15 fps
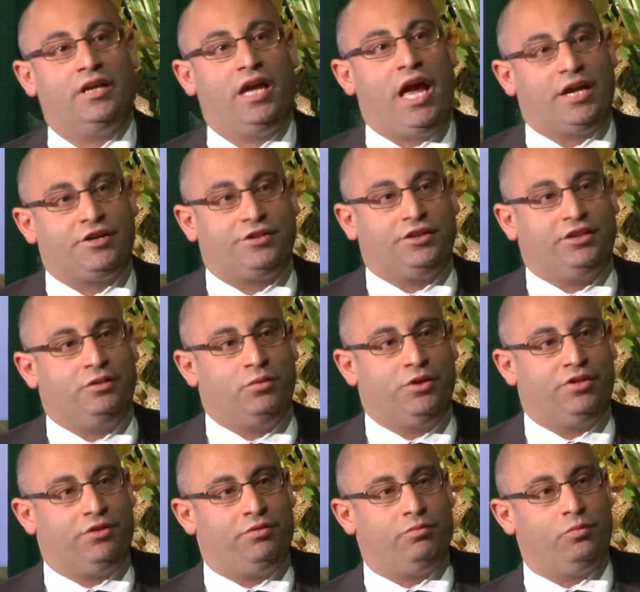actually
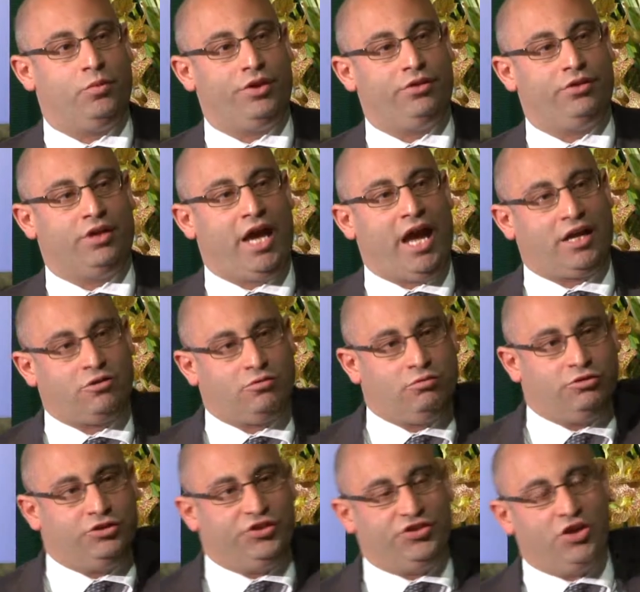with the
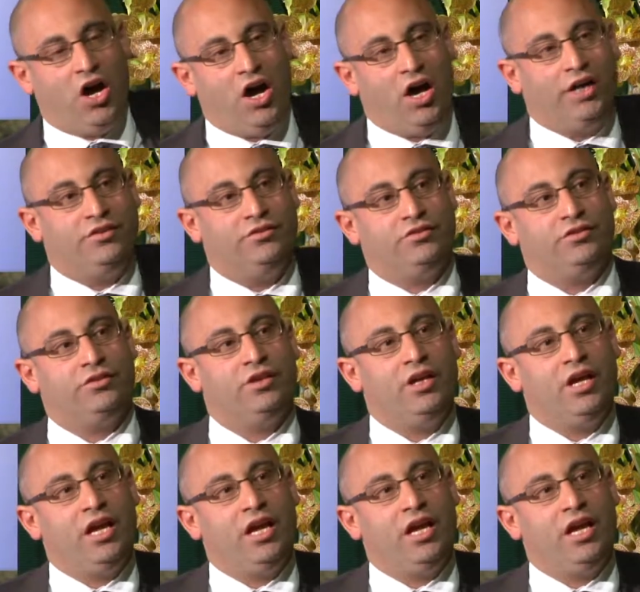actual designs,